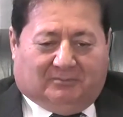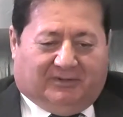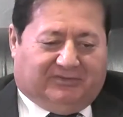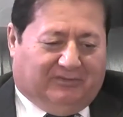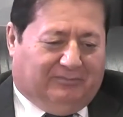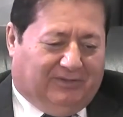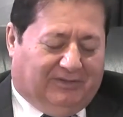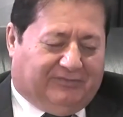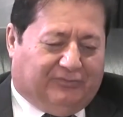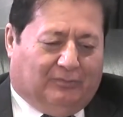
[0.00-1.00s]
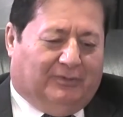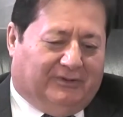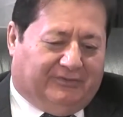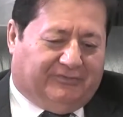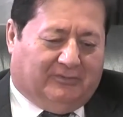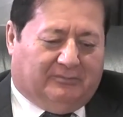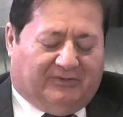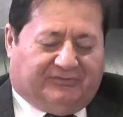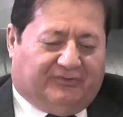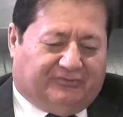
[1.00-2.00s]
but give me a 2-minute
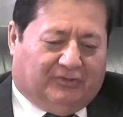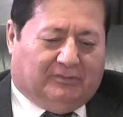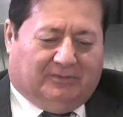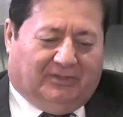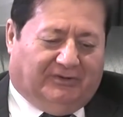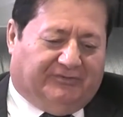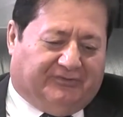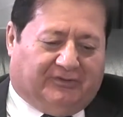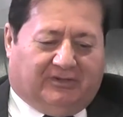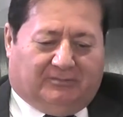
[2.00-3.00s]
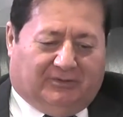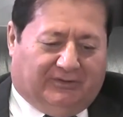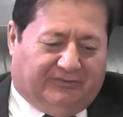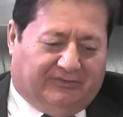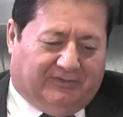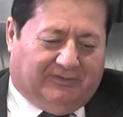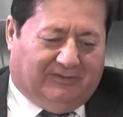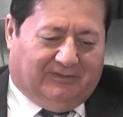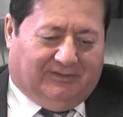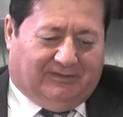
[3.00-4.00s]
message to the Middle Eastern community.
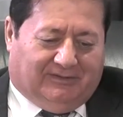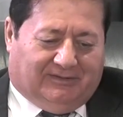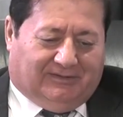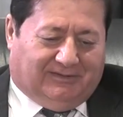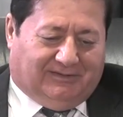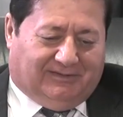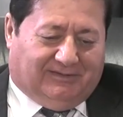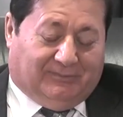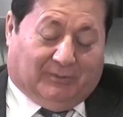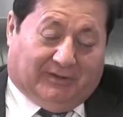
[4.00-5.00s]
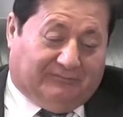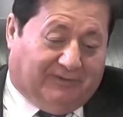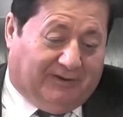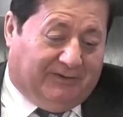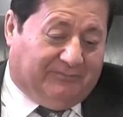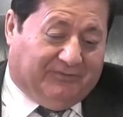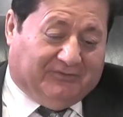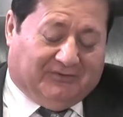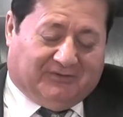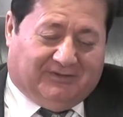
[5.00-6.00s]
You want to invite them to
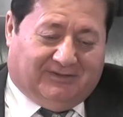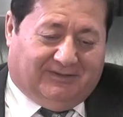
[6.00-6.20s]
Turkey?